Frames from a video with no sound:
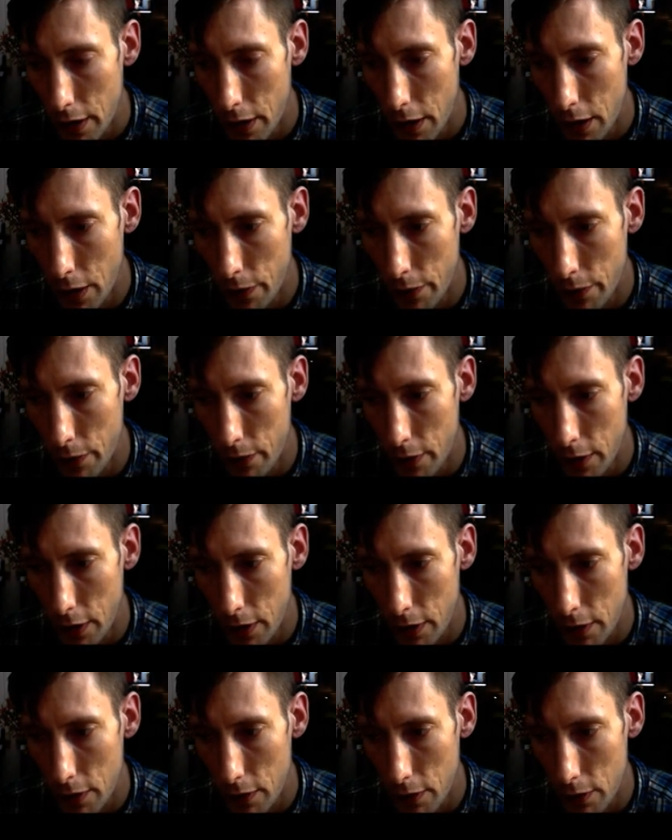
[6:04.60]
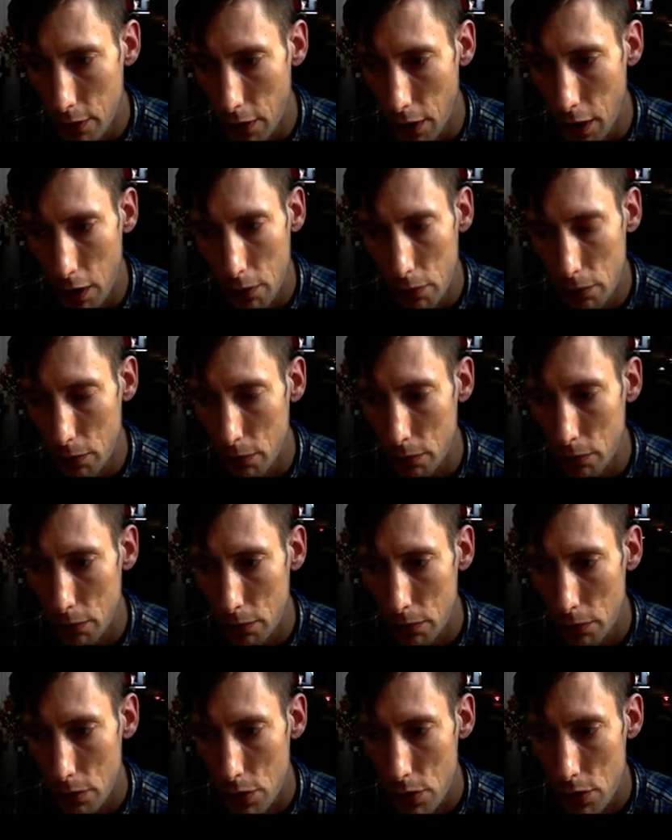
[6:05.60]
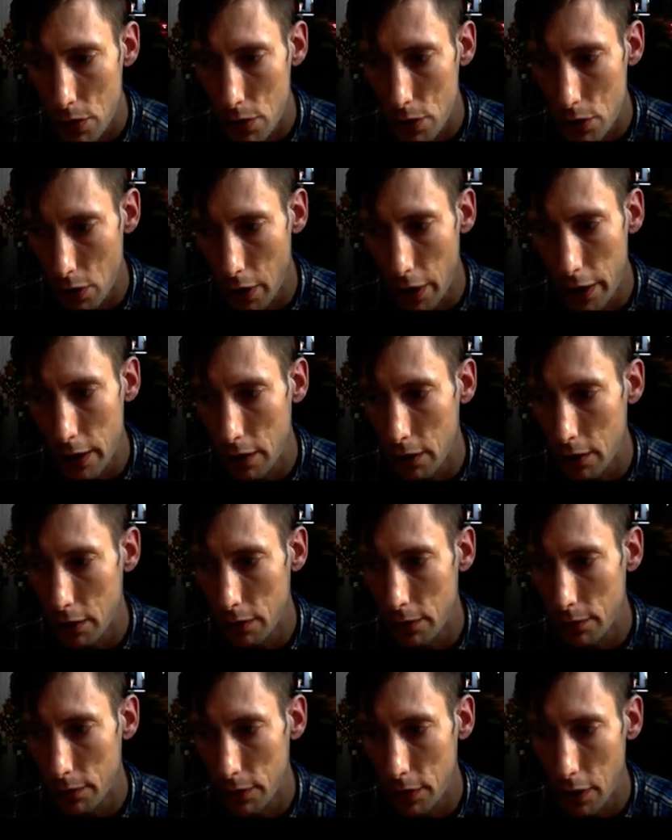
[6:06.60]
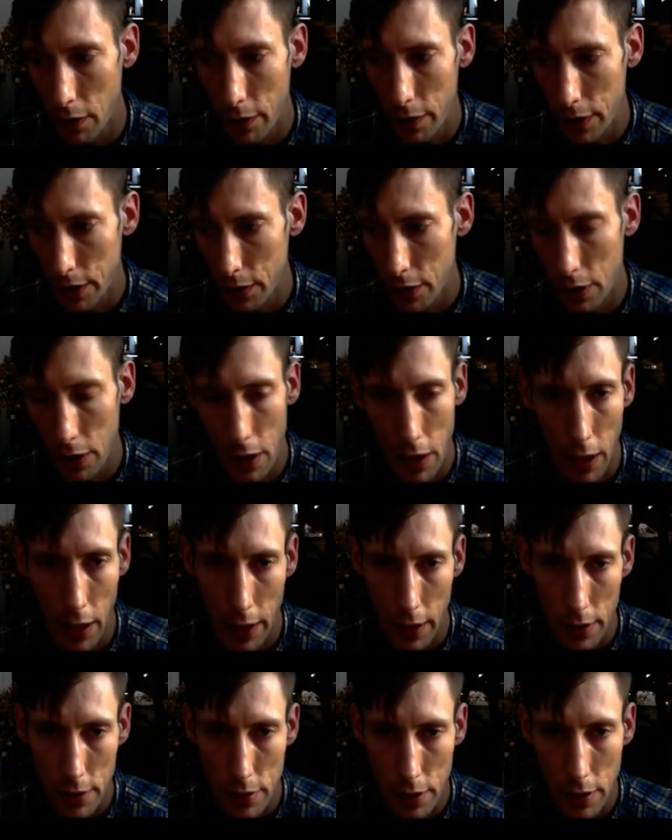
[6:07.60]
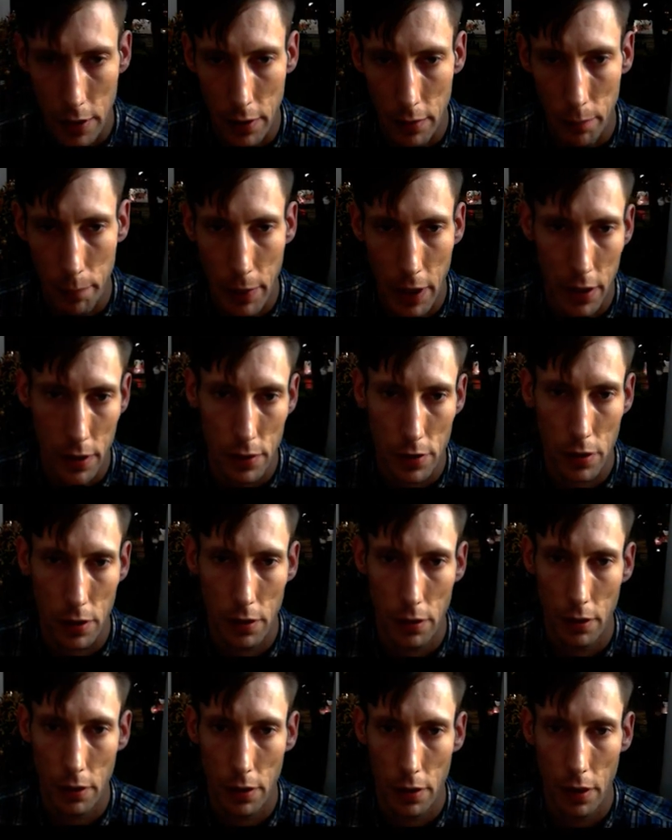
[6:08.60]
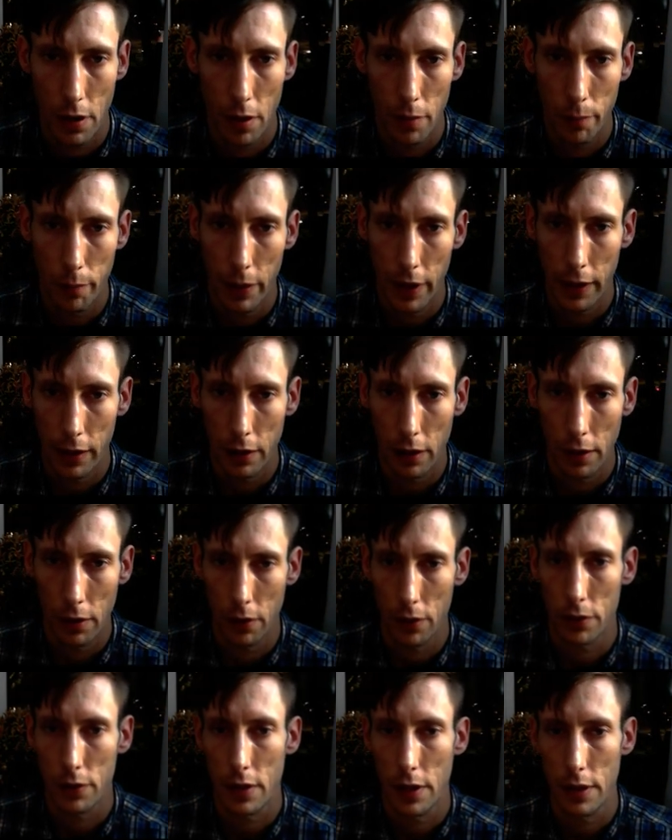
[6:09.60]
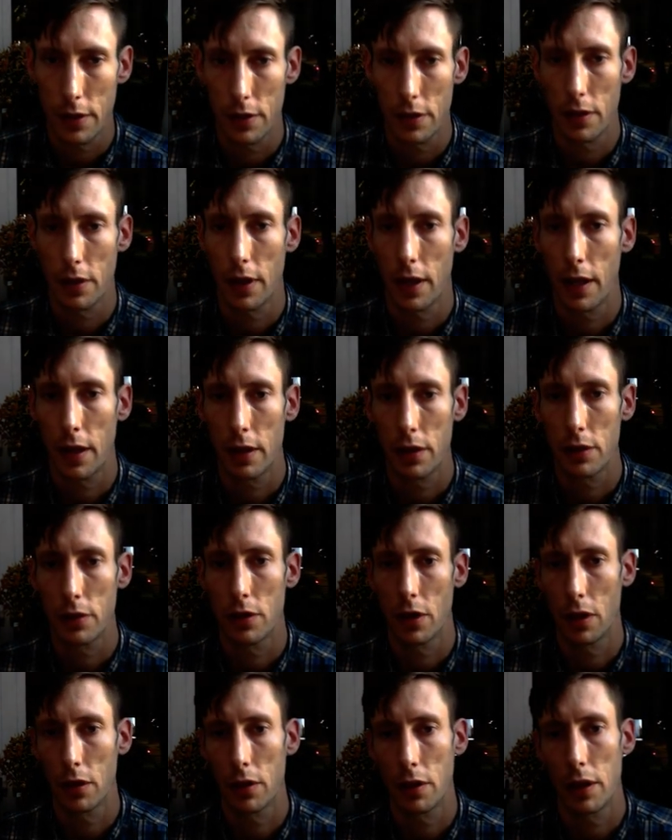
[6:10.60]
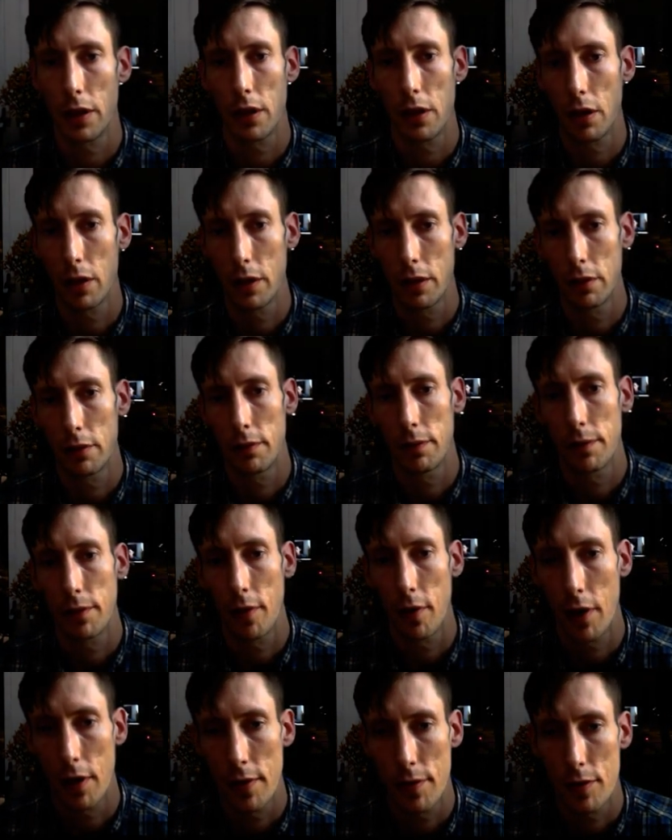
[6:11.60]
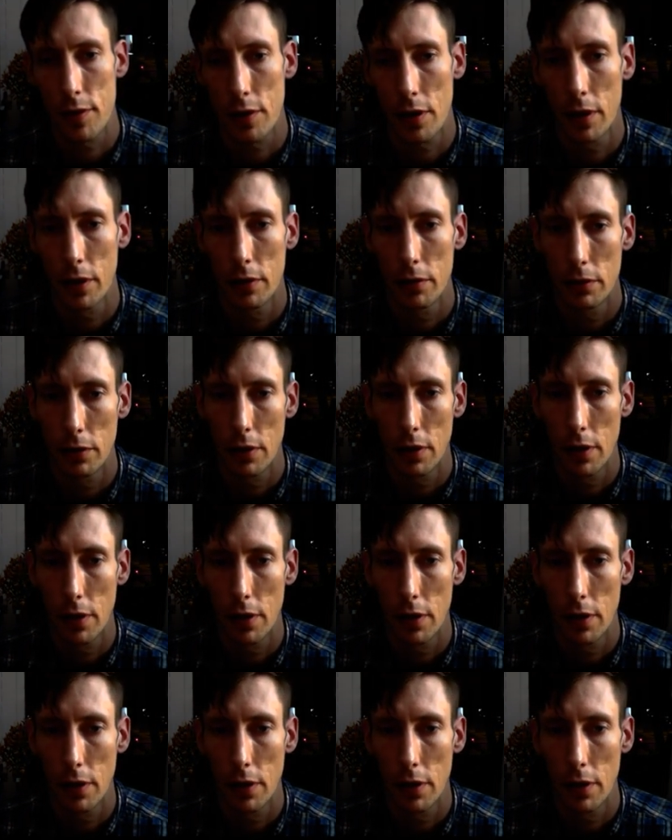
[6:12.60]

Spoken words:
that the whole cycle of going and collecting medicine and being locked into that junky kind of lifestyle